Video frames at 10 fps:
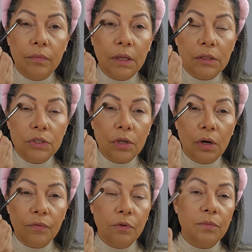and
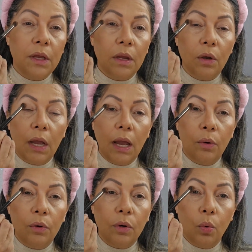start from the
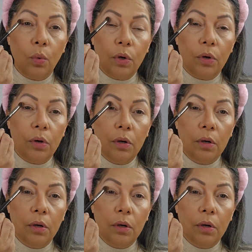outer corner